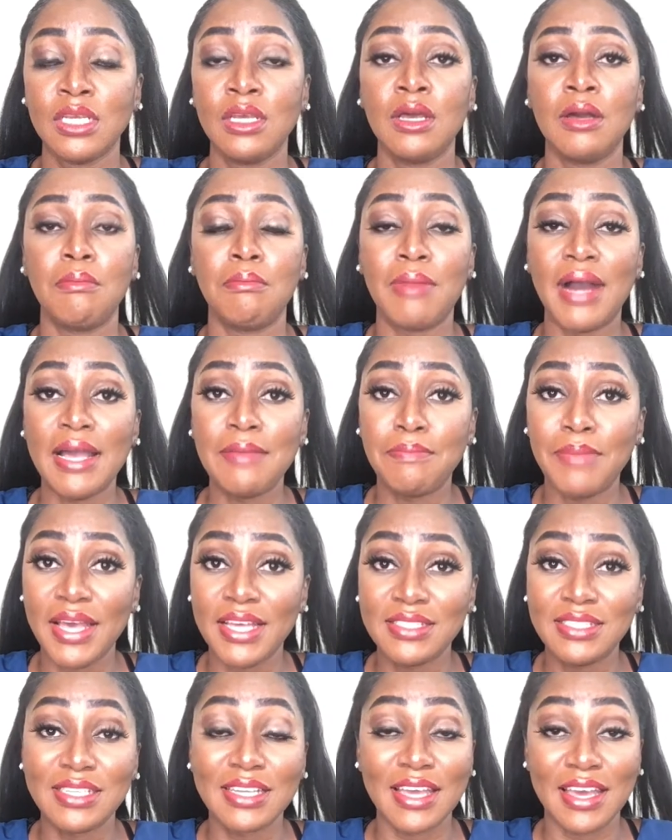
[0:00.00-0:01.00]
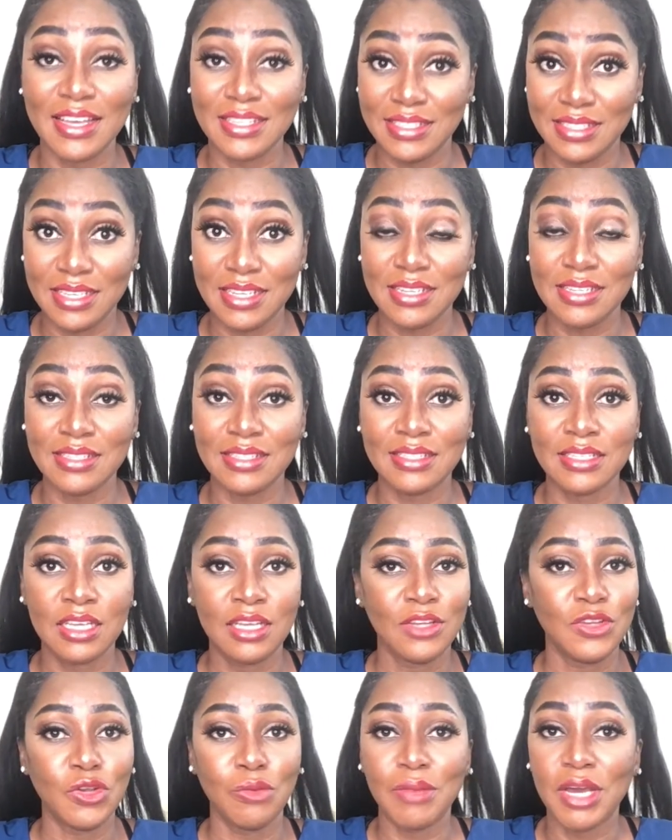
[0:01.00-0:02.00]
My best guess is,
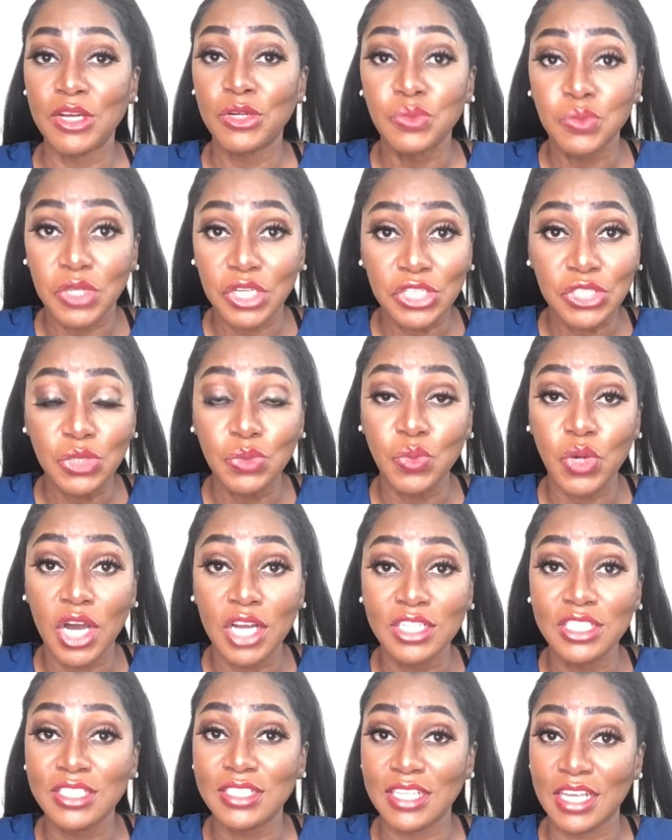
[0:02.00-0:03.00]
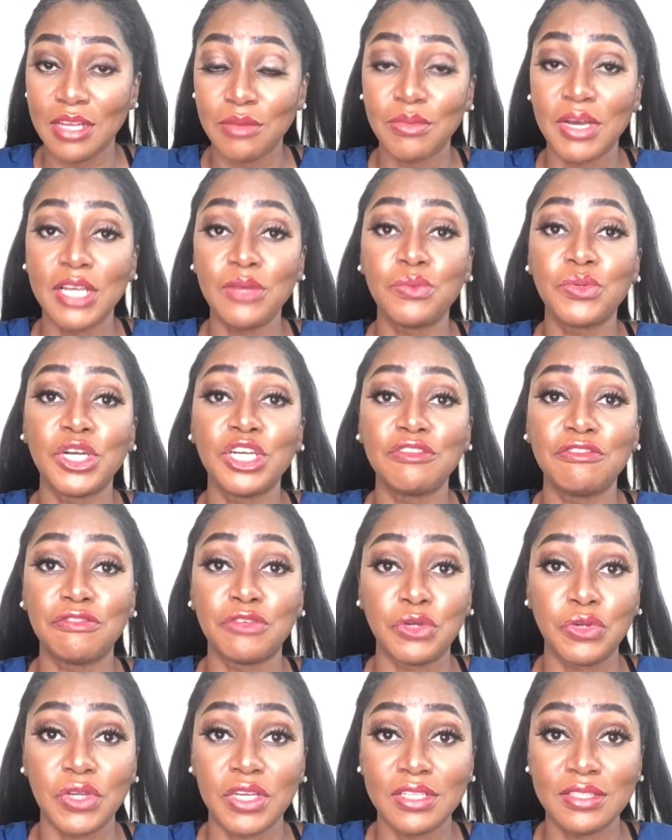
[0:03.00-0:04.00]
no matter where you watch, take my word
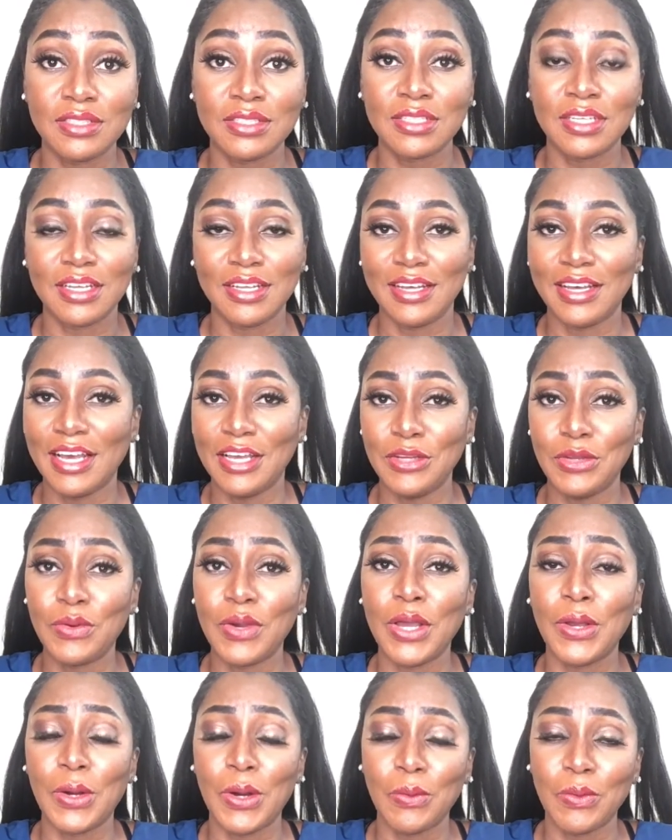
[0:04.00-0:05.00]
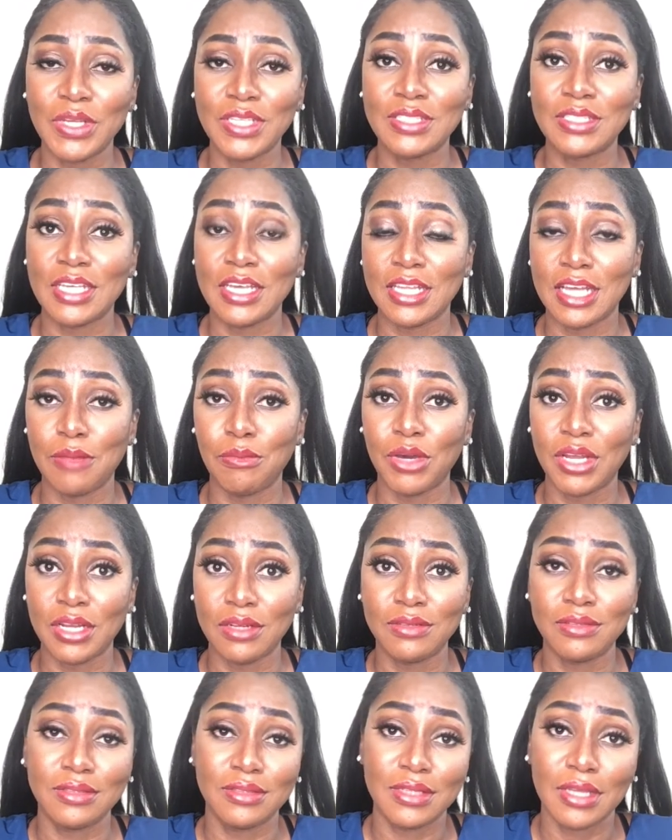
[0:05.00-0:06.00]
for it. I know I always say that, but
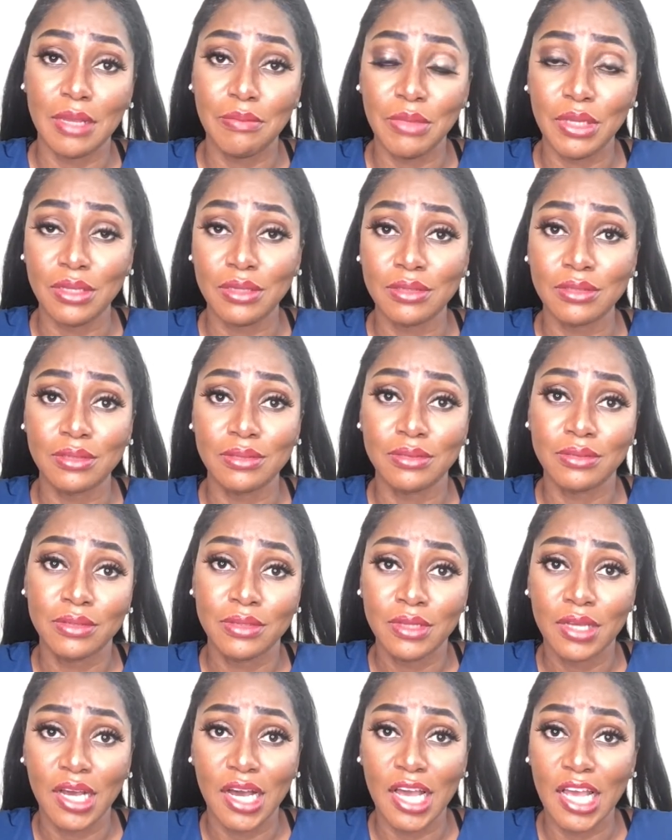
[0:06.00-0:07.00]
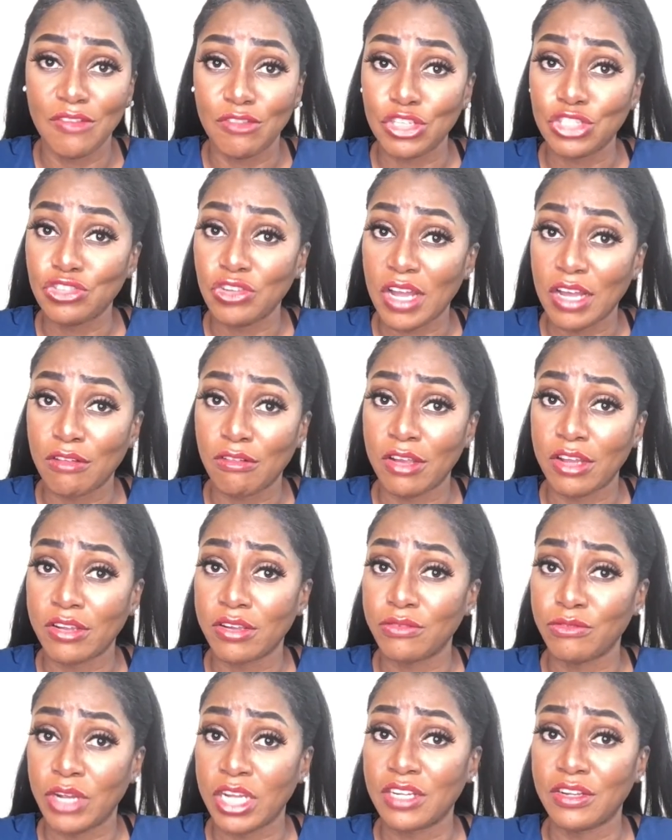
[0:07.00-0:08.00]
I have a track
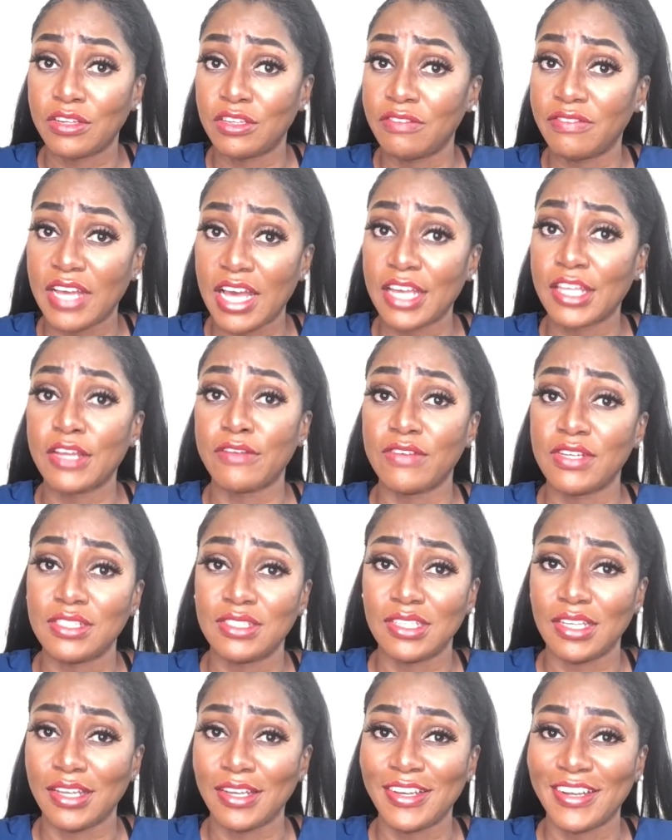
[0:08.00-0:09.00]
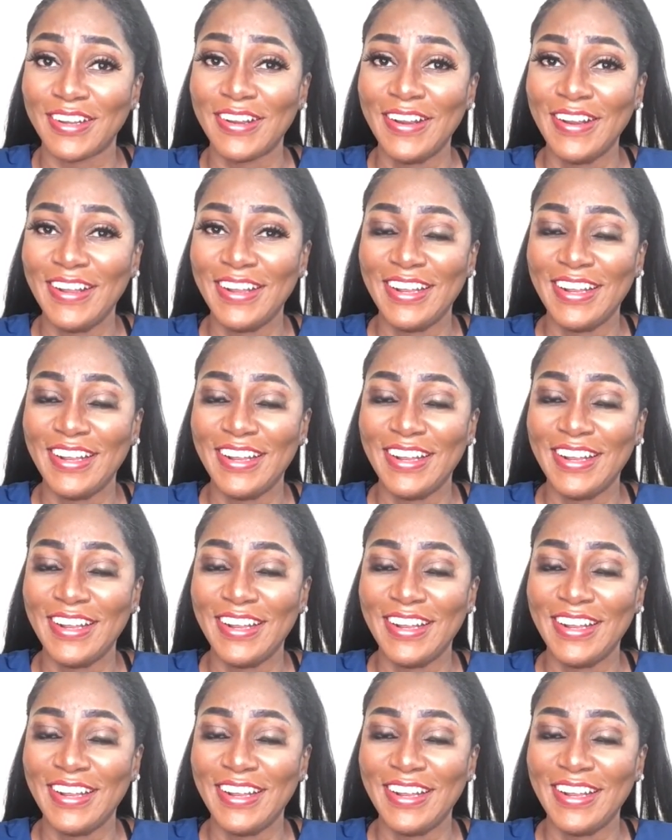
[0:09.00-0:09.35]
record of accuracy here.